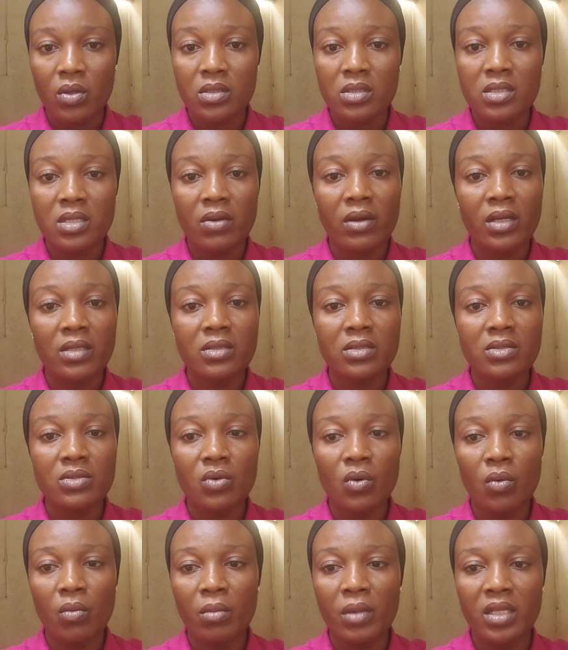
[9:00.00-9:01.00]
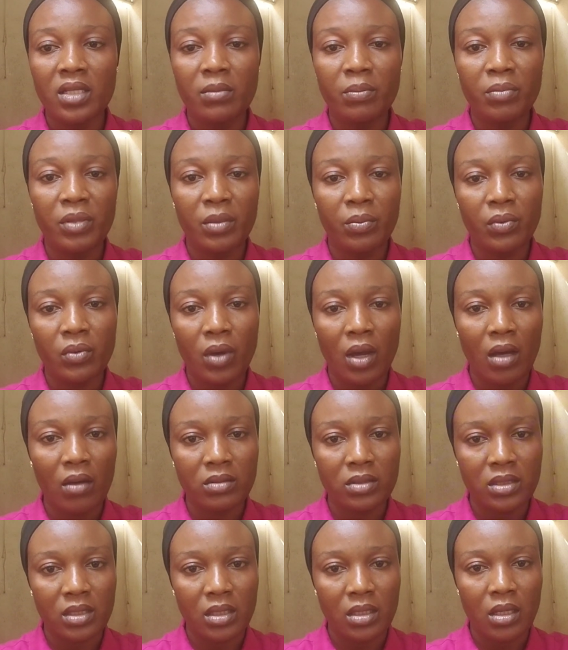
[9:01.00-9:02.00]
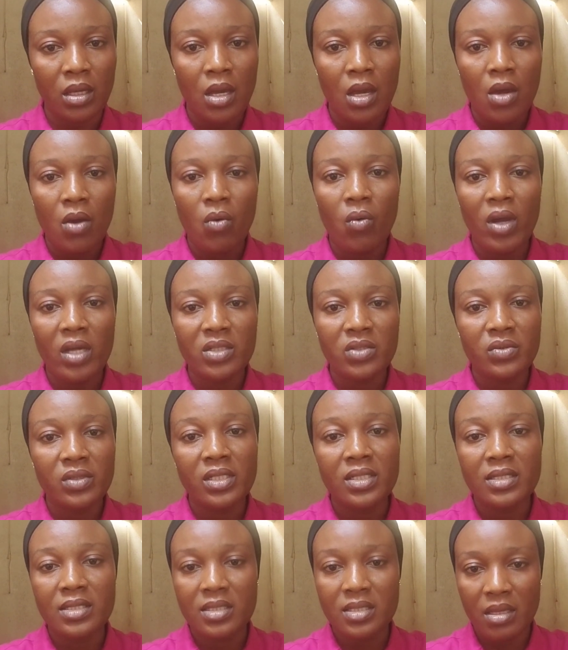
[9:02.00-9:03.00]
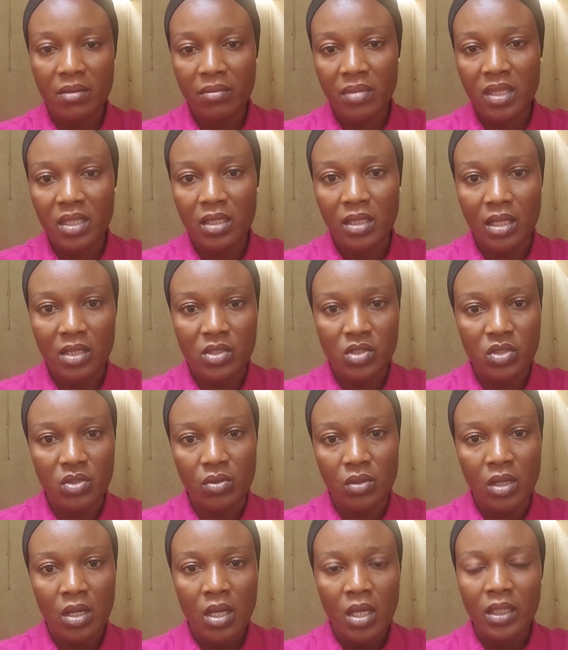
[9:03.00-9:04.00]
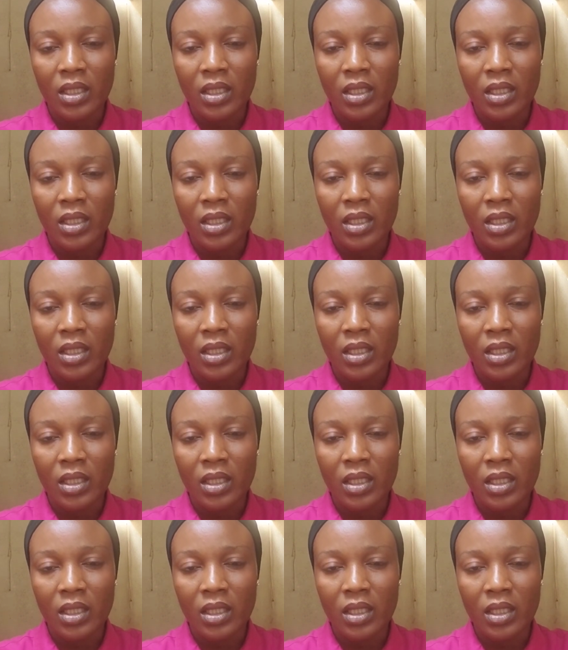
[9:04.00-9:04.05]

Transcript: because there are so many people out there who are doing the same thing as you.